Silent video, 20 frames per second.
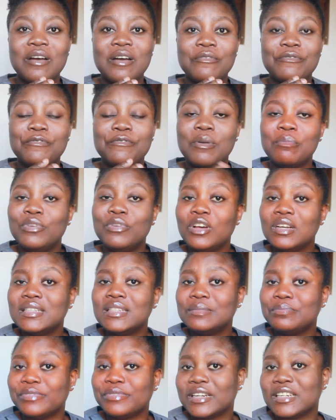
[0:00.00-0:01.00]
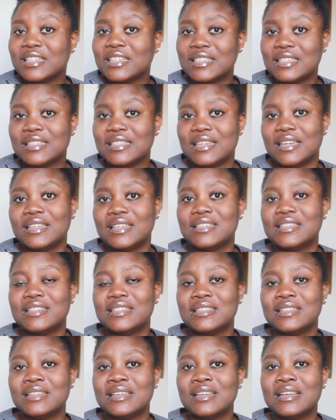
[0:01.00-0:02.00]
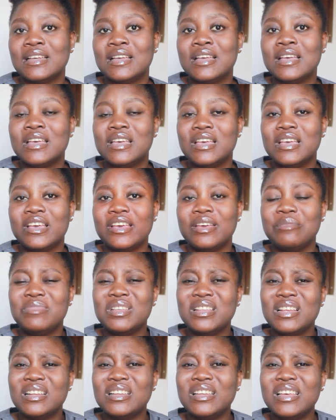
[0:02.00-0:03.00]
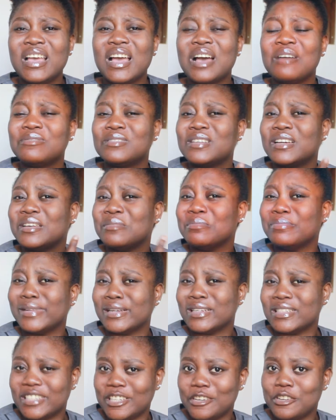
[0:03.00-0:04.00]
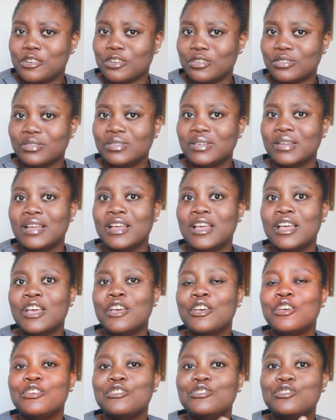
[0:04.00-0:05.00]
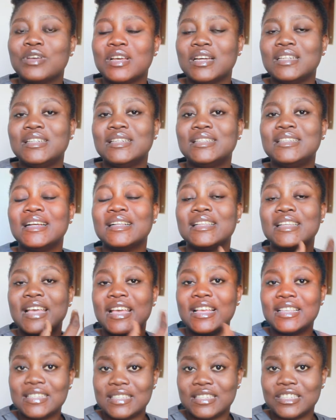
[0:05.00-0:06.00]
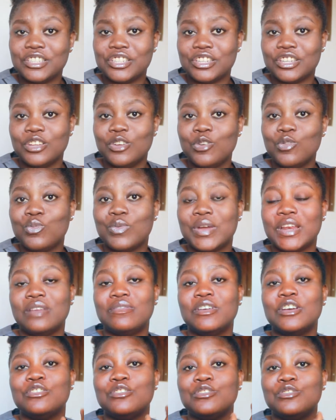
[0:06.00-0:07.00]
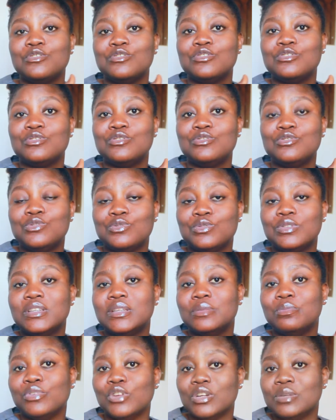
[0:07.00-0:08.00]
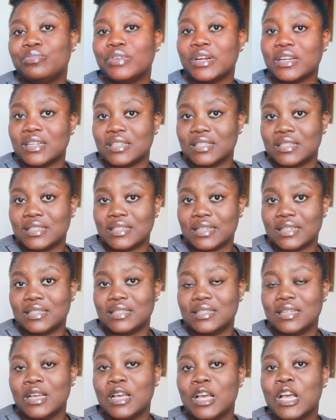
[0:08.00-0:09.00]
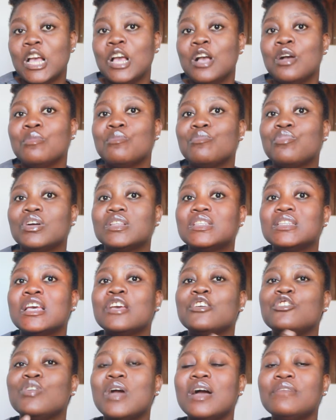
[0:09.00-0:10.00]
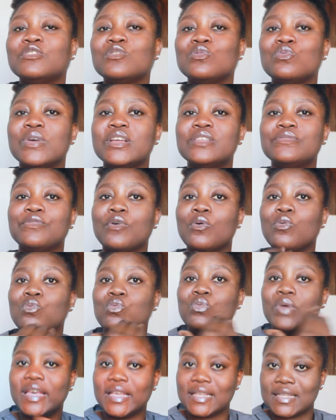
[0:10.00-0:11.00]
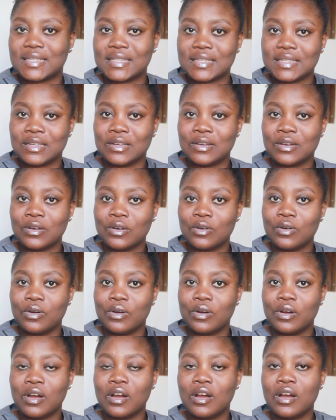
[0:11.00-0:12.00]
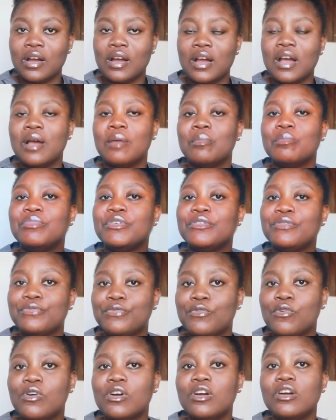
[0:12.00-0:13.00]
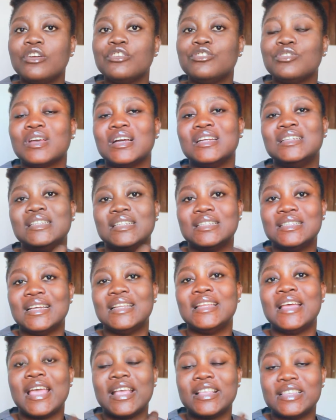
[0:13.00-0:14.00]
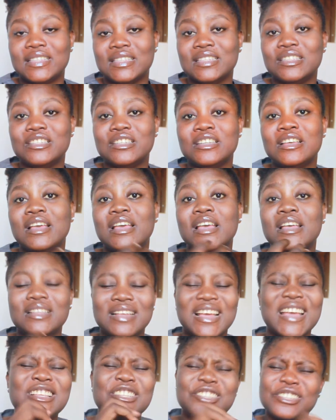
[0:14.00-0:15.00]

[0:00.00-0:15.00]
For blood pregnancy test, immediately after implantation, you can detect HCG whenever you do the blood pregnancy test. But you have to wait for weeks before you can detect HCG in